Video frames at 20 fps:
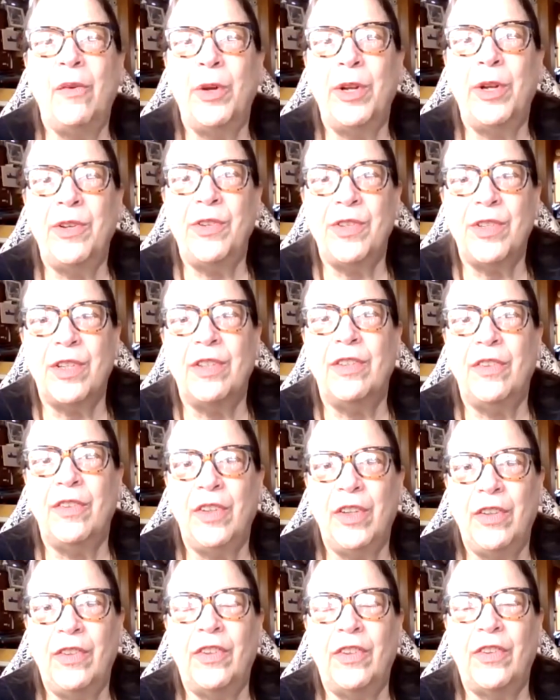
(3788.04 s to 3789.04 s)
language and
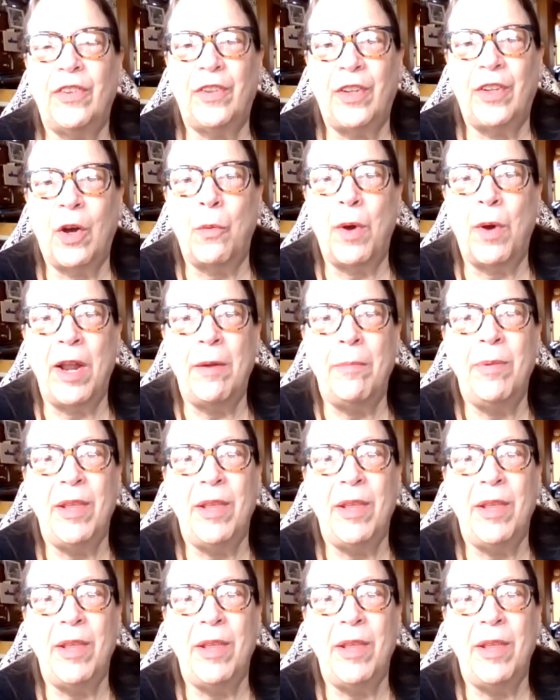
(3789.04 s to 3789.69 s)
you just don't want